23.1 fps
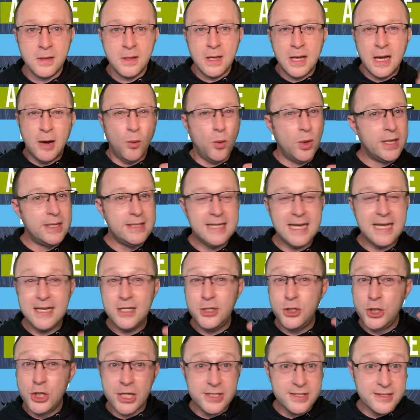I want to take
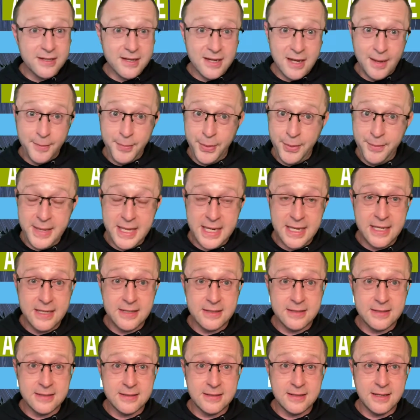just a couple
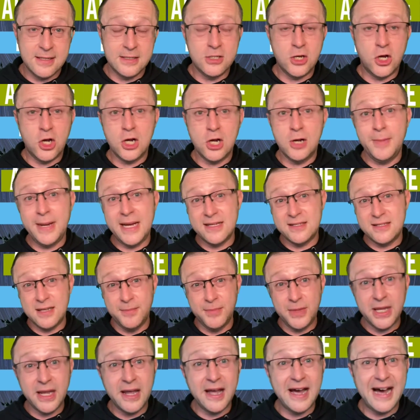minutes and talk about
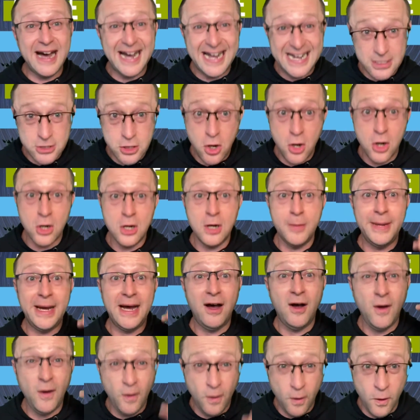something I talk
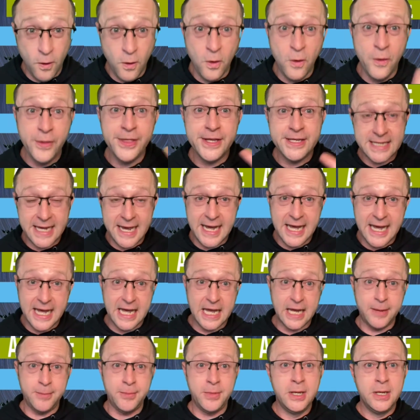about all the
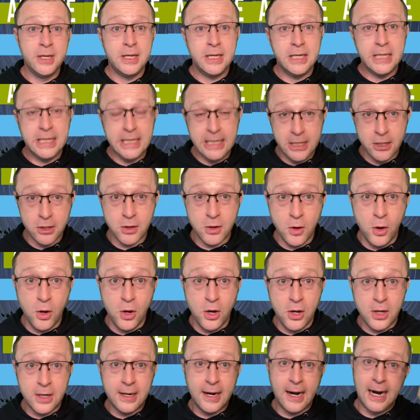time here
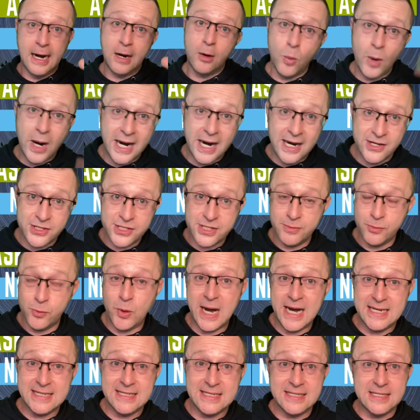on our
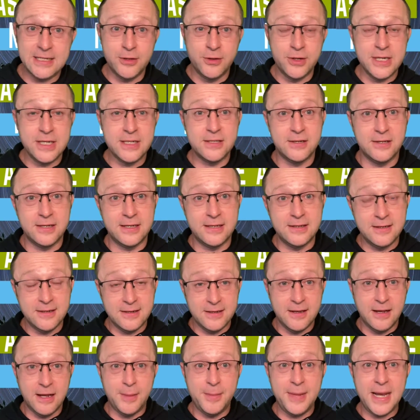Why series on
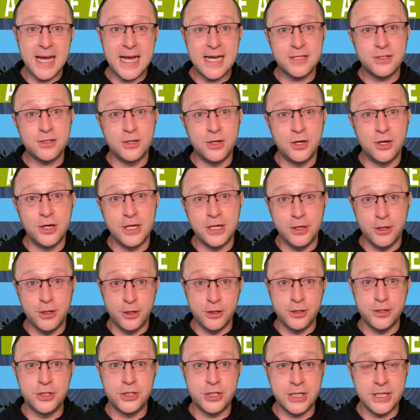Ask the Nerd and
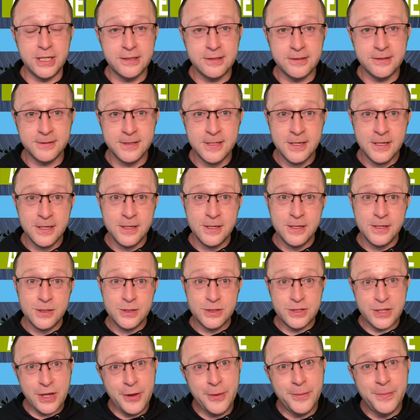Nerd Chic.
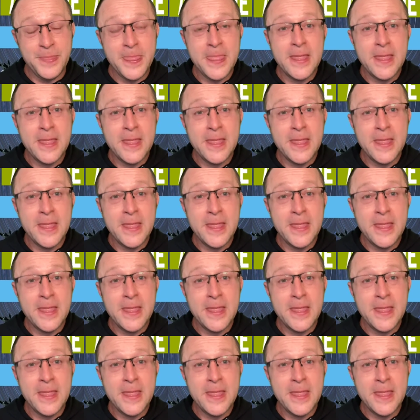So,